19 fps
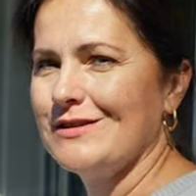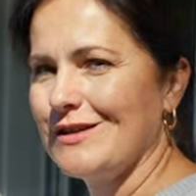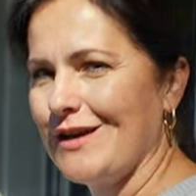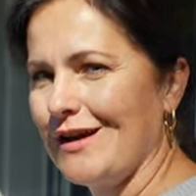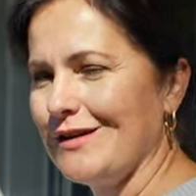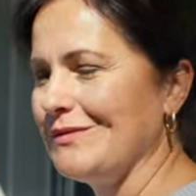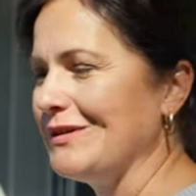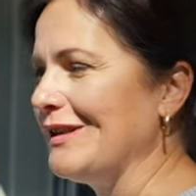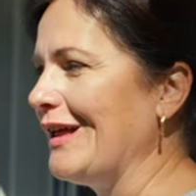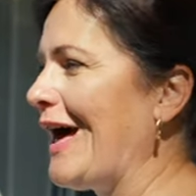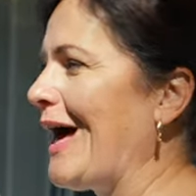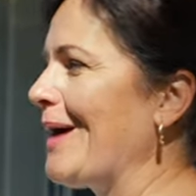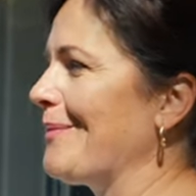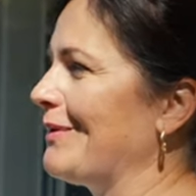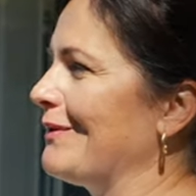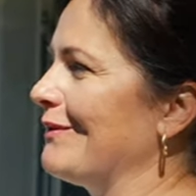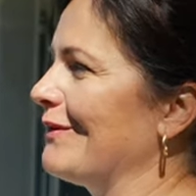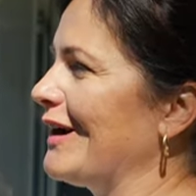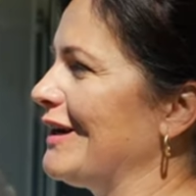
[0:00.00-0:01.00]
shot will
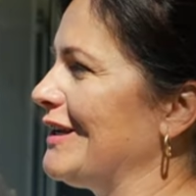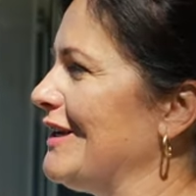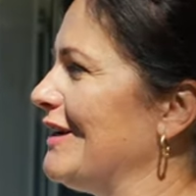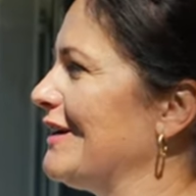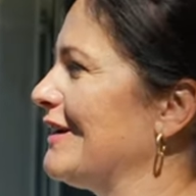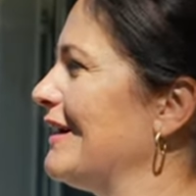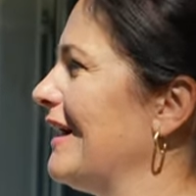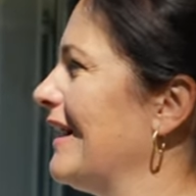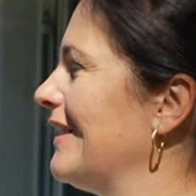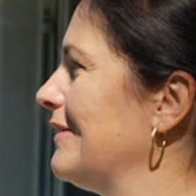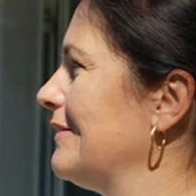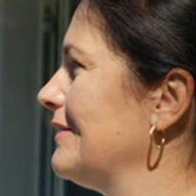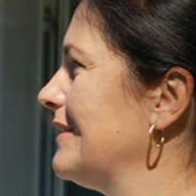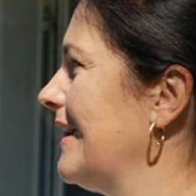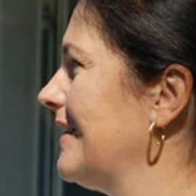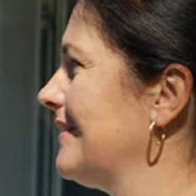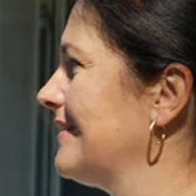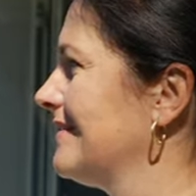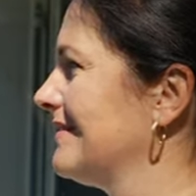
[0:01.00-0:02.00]
happen right here. I know
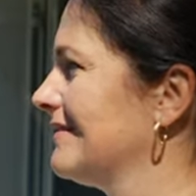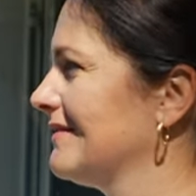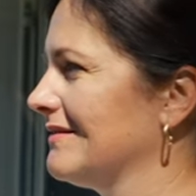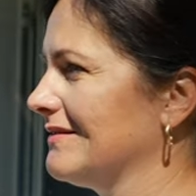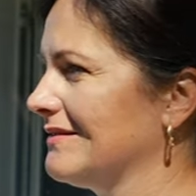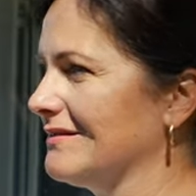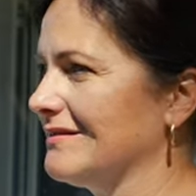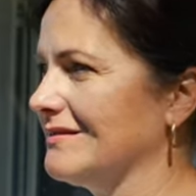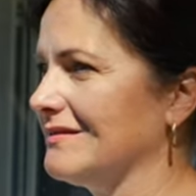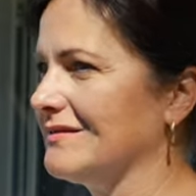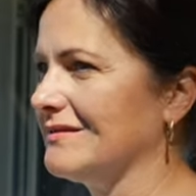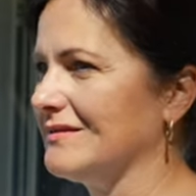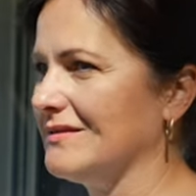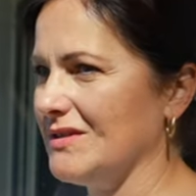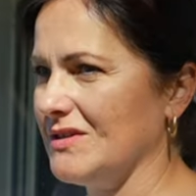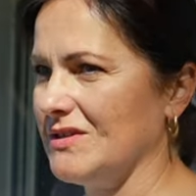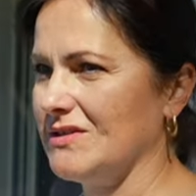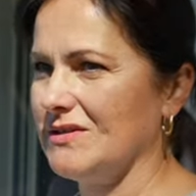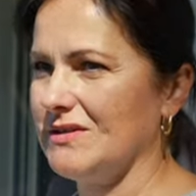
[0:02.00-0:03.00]
that
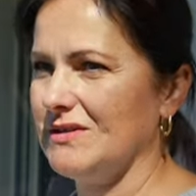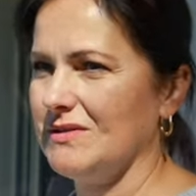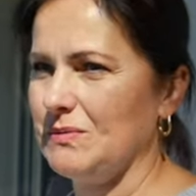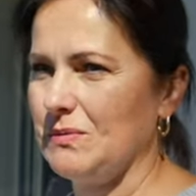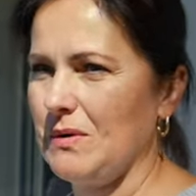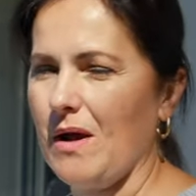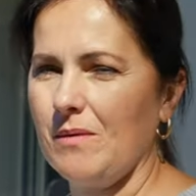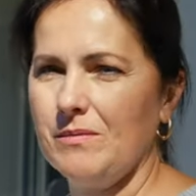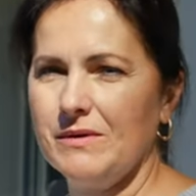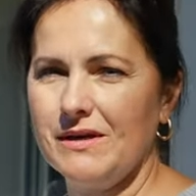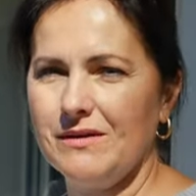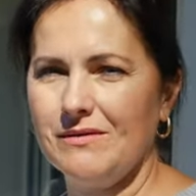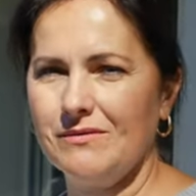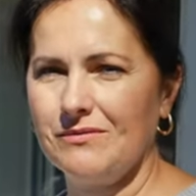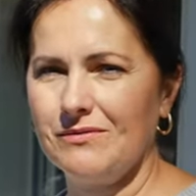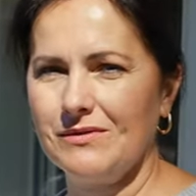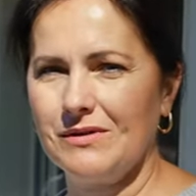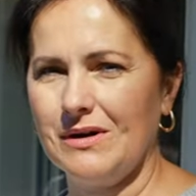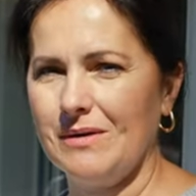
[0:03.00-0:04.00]
this is probably
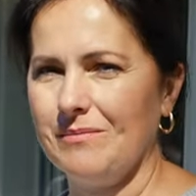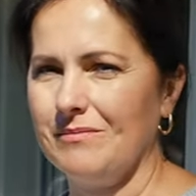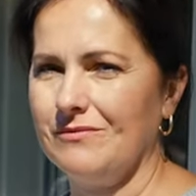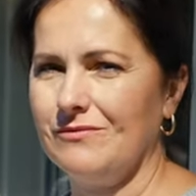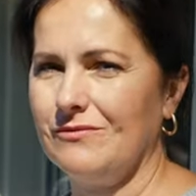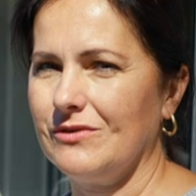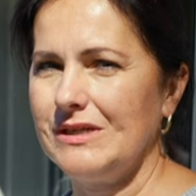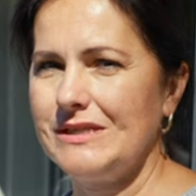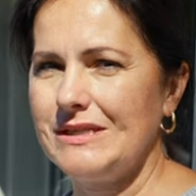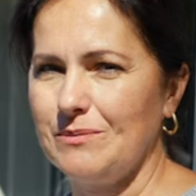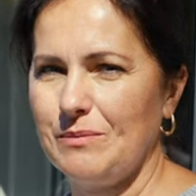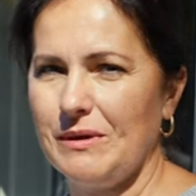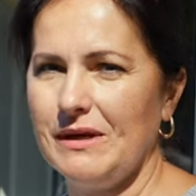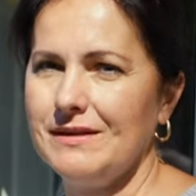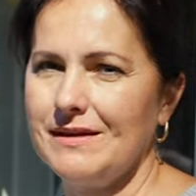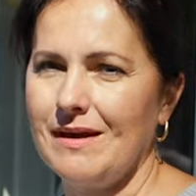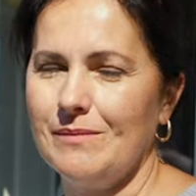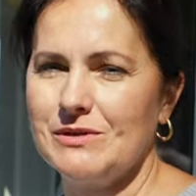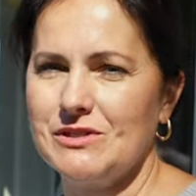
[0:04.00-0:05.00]
gonna really
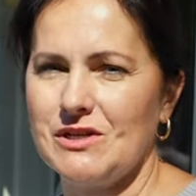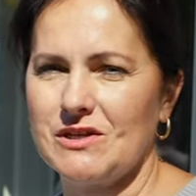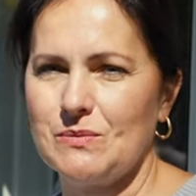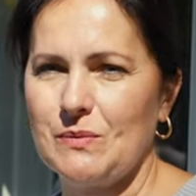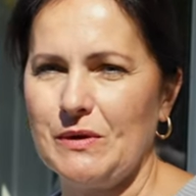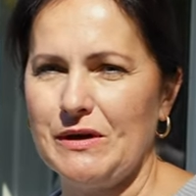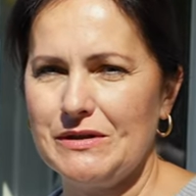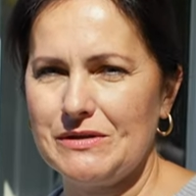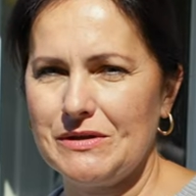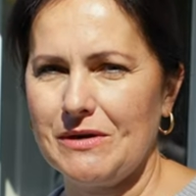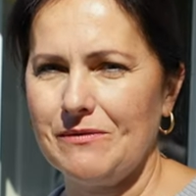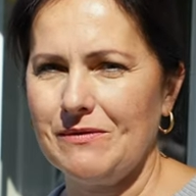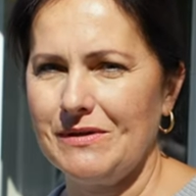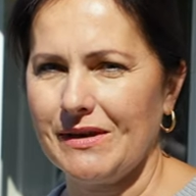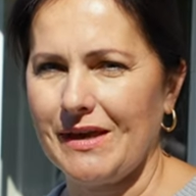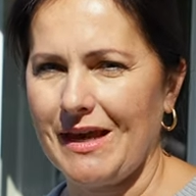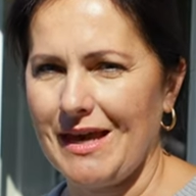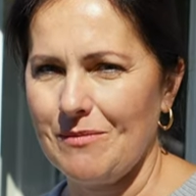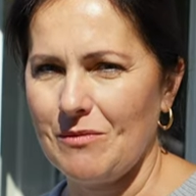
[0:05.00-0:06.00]
depend how much experience you have
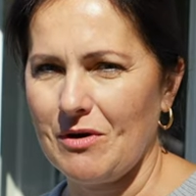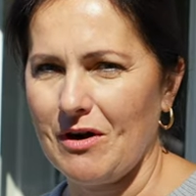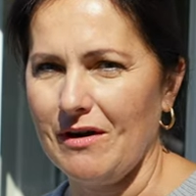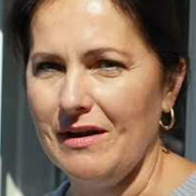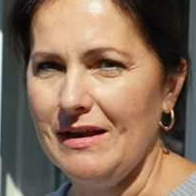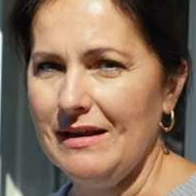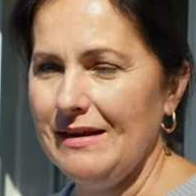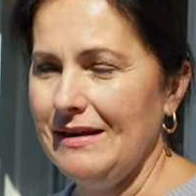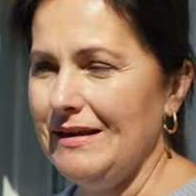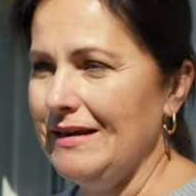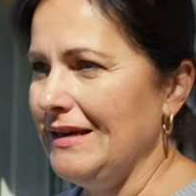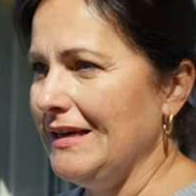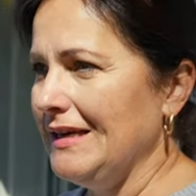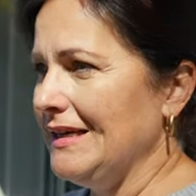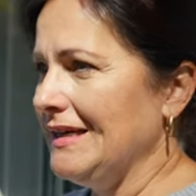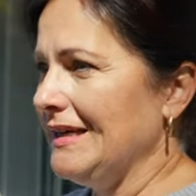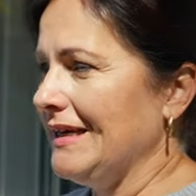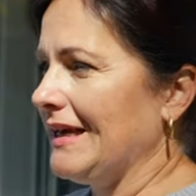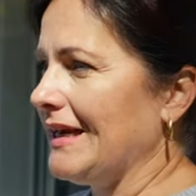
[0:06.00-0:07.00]
with a camera.
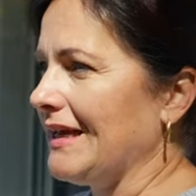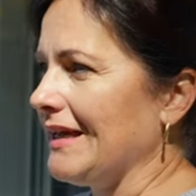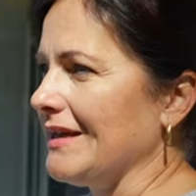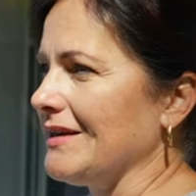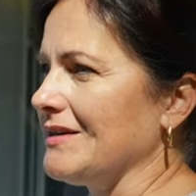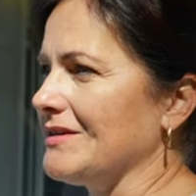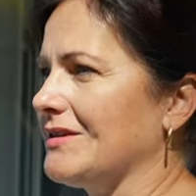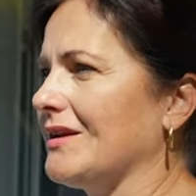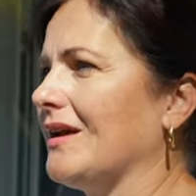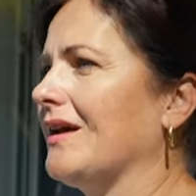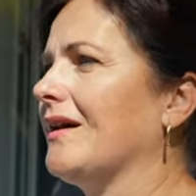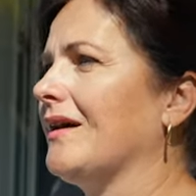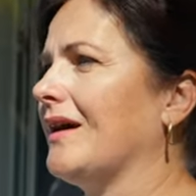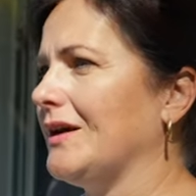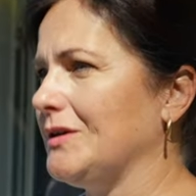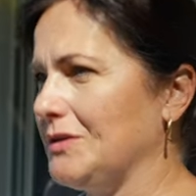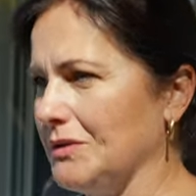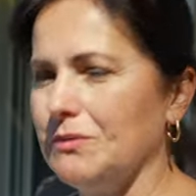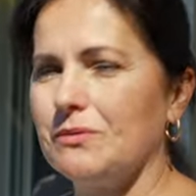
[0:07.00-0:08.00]
And
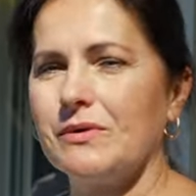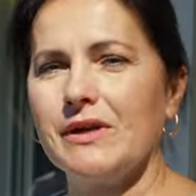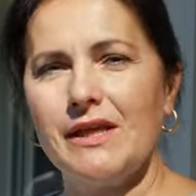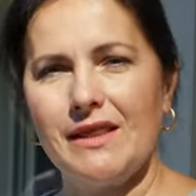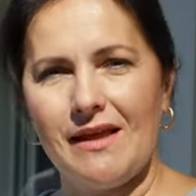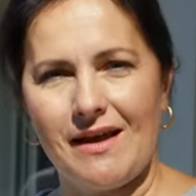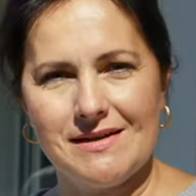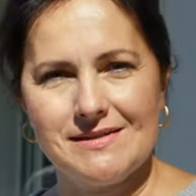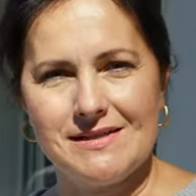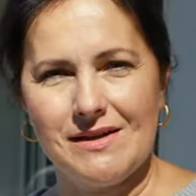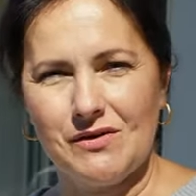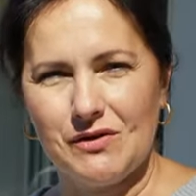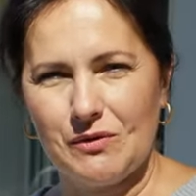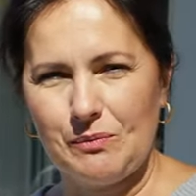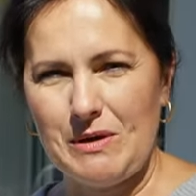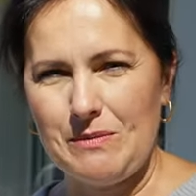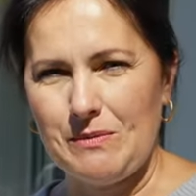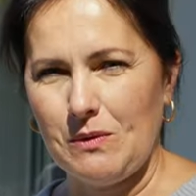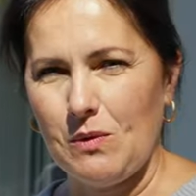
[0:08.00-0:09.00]
I do realize that
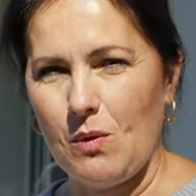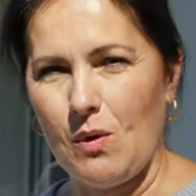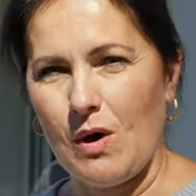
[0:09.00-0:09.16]
other people